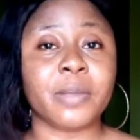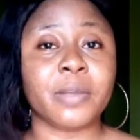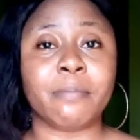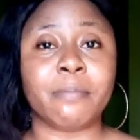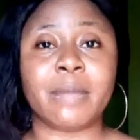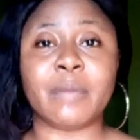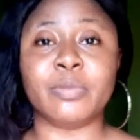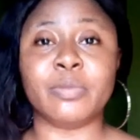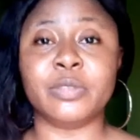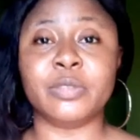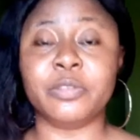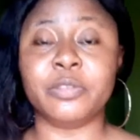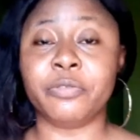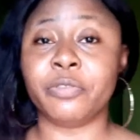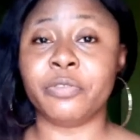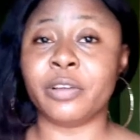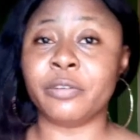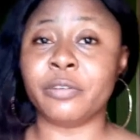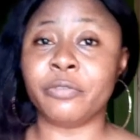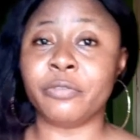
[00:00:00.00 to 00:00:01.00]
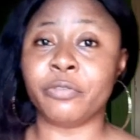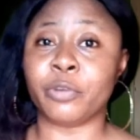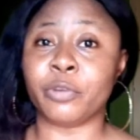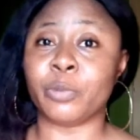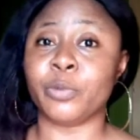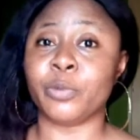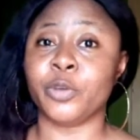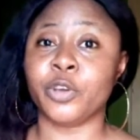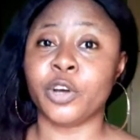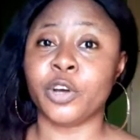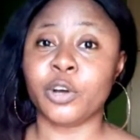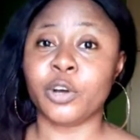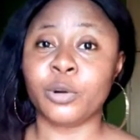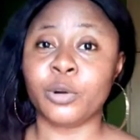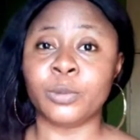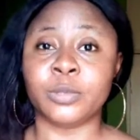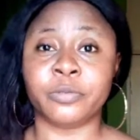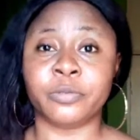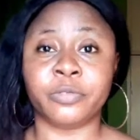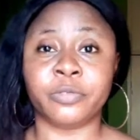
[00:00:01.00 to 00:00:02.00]
might be different from your
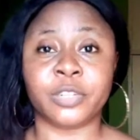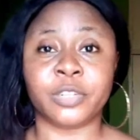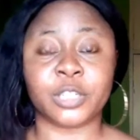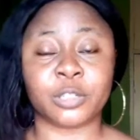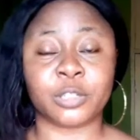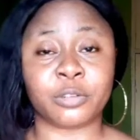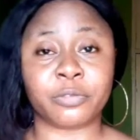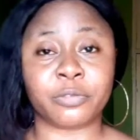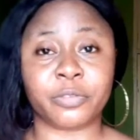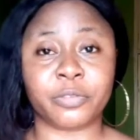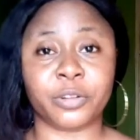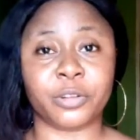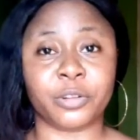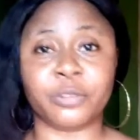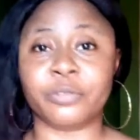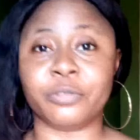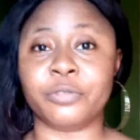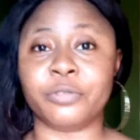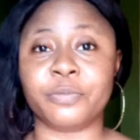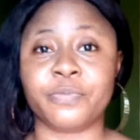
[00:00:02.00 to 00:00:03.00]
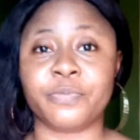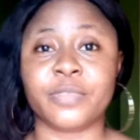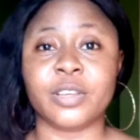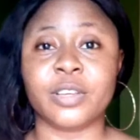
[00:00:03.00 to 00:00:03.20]
own definition of love.